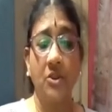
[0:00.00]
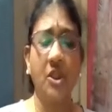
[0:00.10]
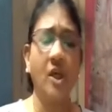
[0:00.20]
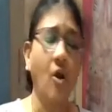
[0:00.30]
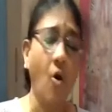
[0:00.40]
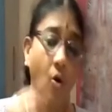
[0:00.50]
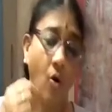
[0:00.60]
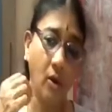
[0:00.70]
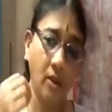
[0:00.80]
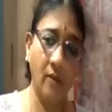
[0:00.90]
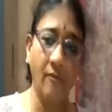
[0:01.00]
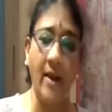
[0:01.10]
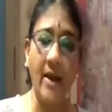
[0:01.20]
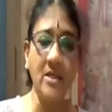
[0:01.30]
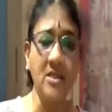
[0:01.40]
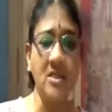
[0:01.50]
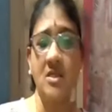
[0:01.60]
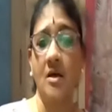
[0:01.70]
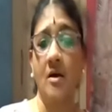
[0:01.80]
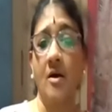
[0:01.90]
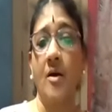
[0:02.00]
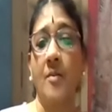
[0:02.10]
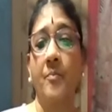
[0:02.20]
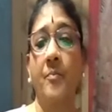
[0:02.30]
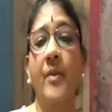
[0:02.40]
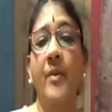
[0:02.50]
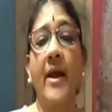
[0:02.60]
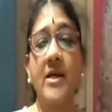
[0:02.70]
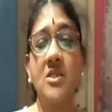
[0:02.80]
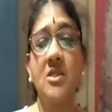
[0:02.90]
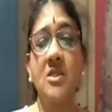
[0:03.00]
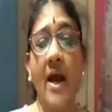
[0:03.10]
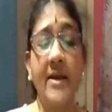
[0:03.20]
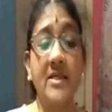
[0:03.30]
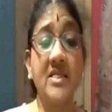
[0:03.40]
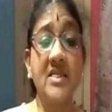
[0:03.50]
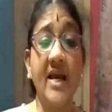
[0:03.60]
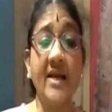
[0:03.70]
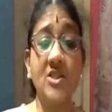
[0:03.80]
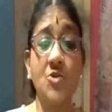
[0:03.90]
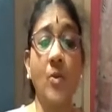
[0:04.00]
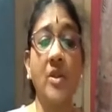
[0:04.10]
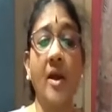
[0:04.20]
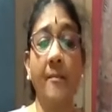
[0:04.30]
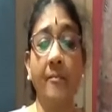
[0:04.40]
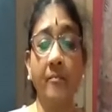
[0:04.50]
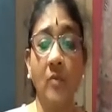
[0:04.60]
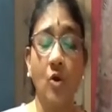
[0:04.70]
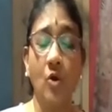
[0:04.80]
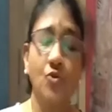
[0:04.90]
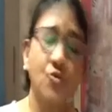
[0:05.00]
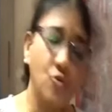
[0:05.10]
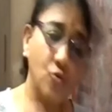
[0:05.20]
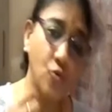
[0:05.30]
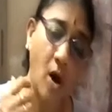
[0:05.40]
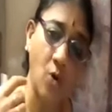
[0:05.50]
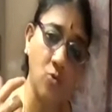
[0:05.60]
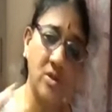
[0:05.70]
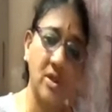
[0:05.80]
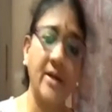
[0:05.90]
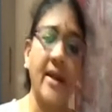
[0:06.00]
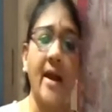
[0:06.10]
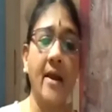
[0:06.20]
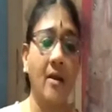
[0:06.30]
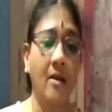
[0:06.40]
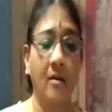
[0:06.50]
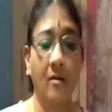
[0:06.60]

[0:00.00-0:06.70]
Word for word: she always plays and sings with them throughout the day.